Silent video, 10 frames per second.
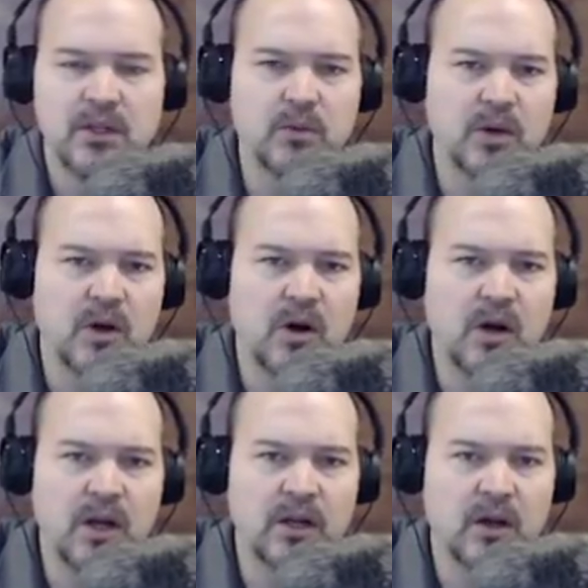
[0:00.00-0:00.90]

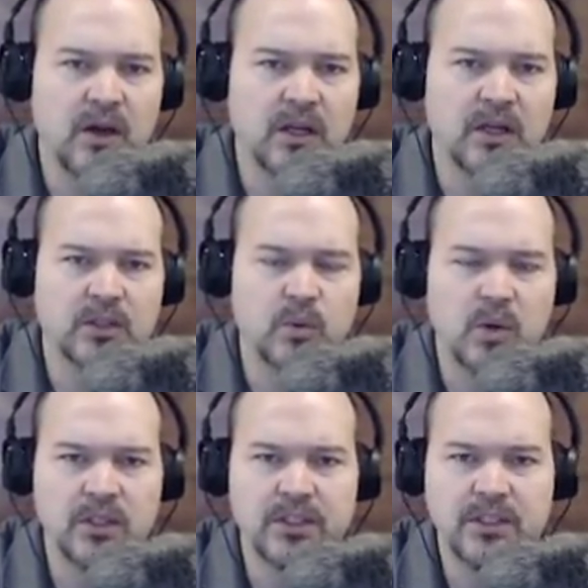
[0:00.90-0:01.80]
to highlight
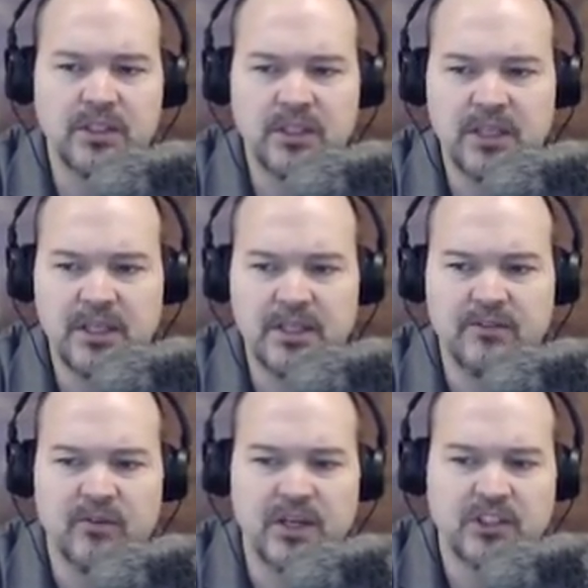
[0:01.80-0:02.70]
quality, key
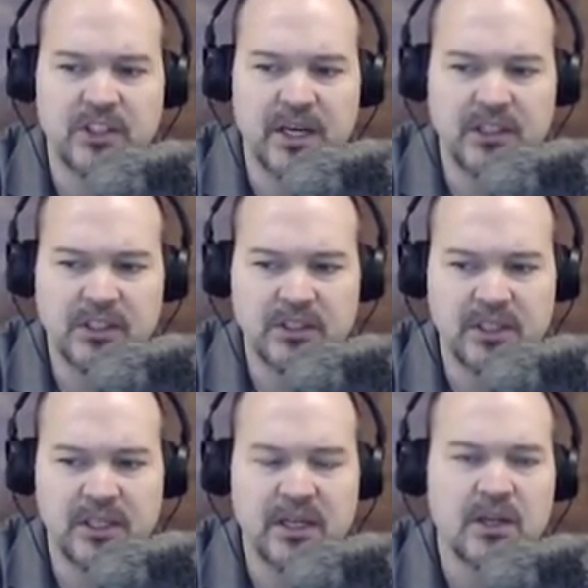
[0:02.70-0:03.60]
differentiators
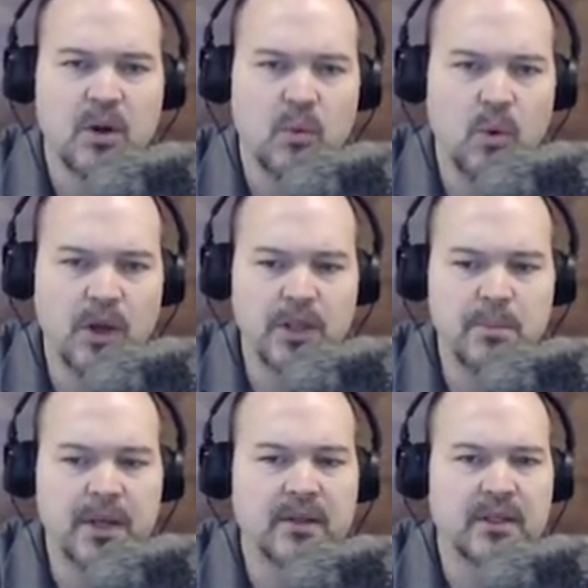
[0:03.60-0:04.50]
here, why you're
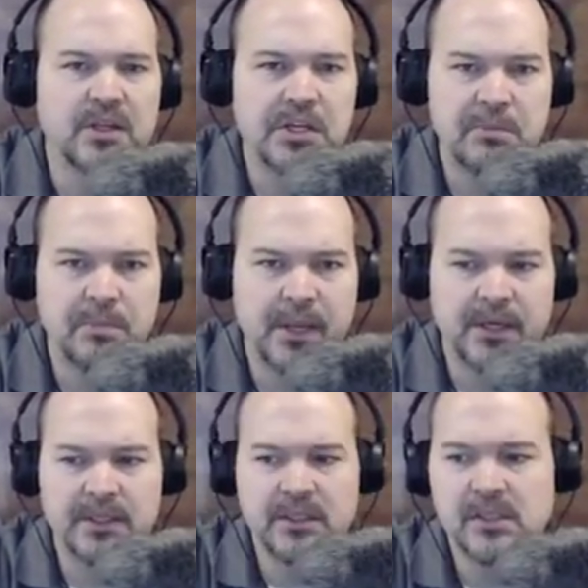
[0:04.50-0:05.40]
better than your
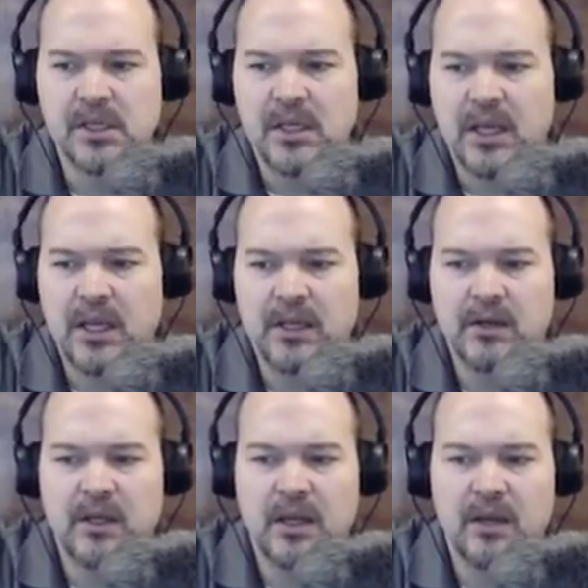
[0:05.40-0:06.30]
competitors, and
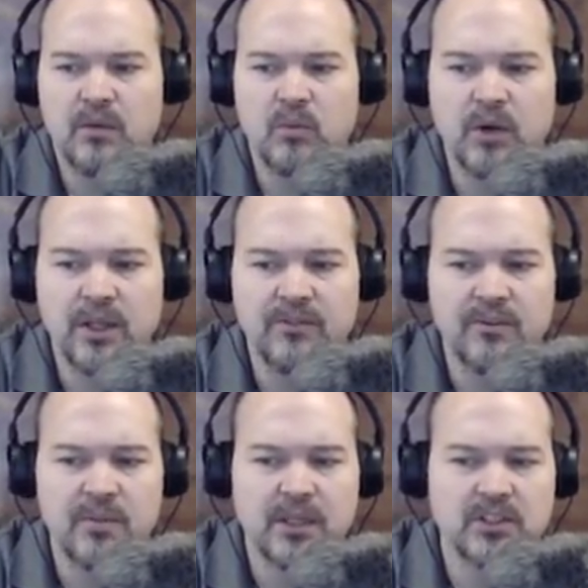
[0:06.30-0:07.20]
what
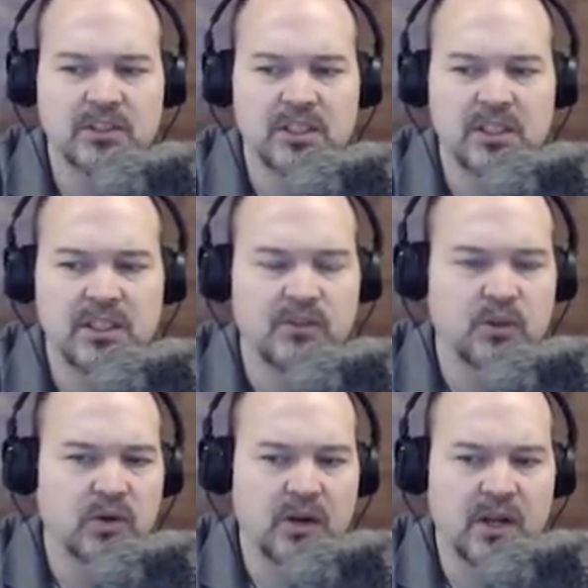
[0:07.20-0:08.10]
information is going to give
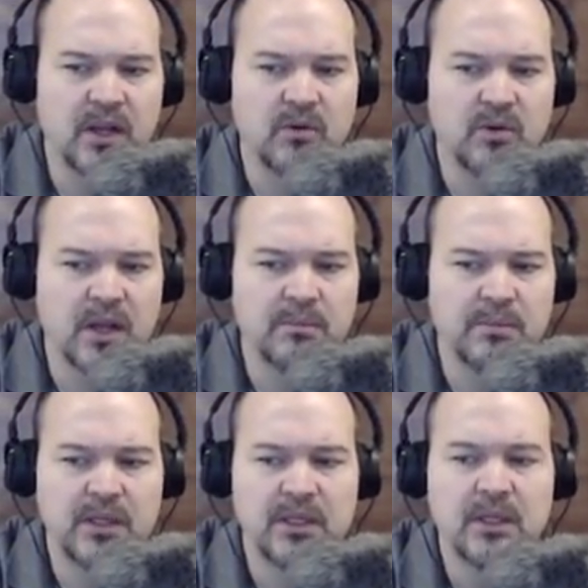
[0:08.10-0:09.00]
your
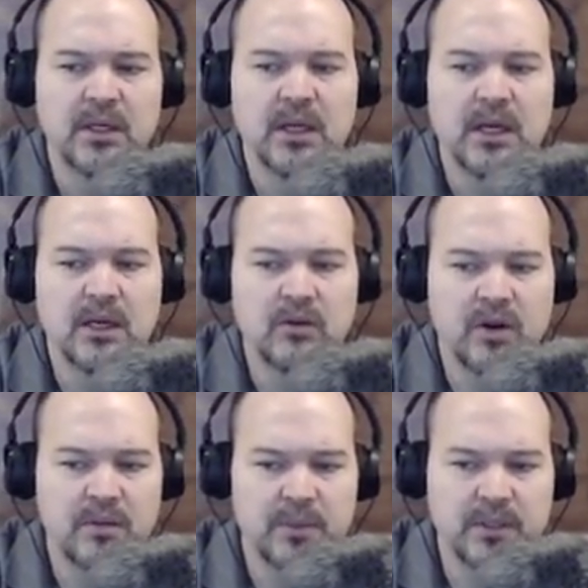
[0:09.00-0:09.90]
company
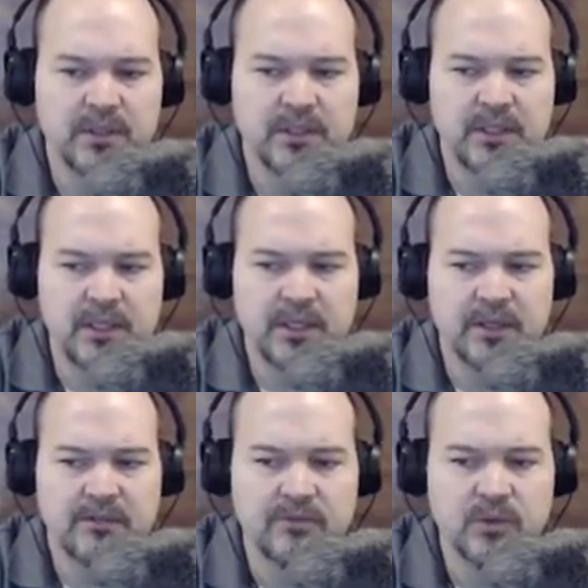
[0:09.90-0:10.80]
credibility here.
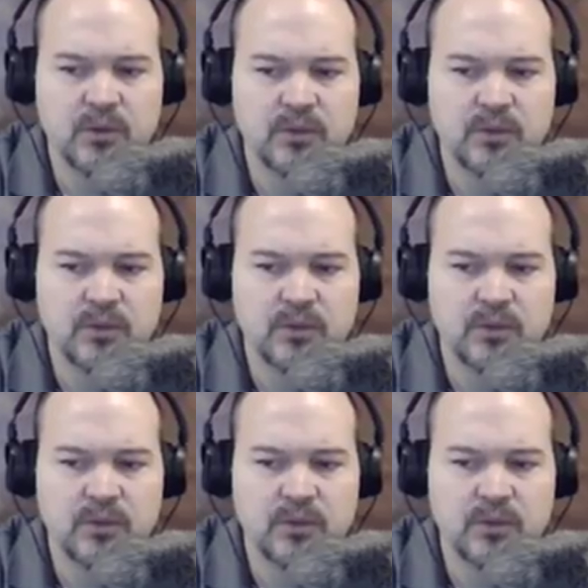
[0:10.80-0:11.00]
For